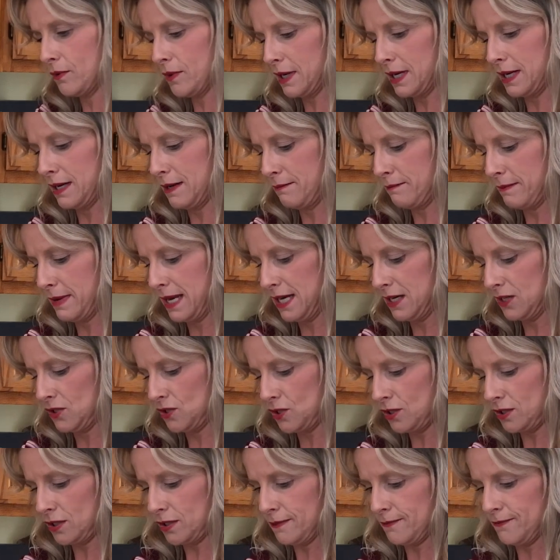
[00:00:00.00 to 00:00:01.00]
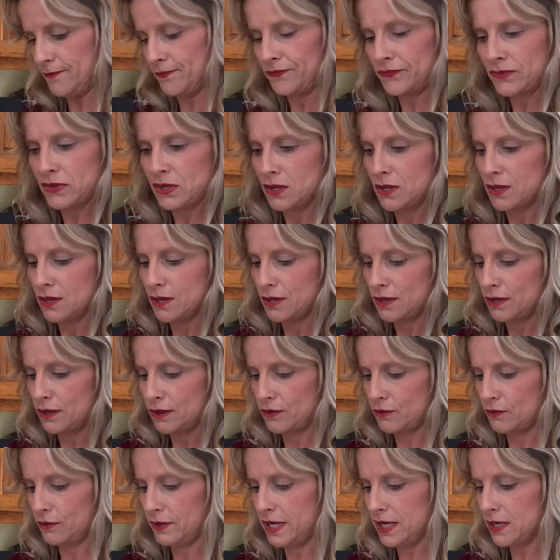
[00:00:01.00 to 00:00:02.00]
We're gonna measure
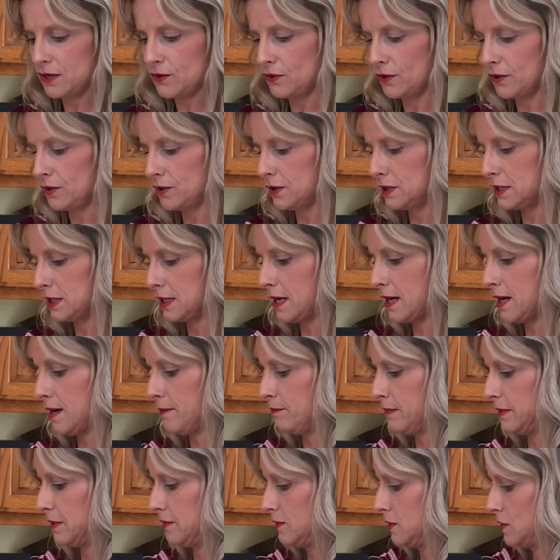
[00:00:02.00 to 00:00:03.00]
3/4 cup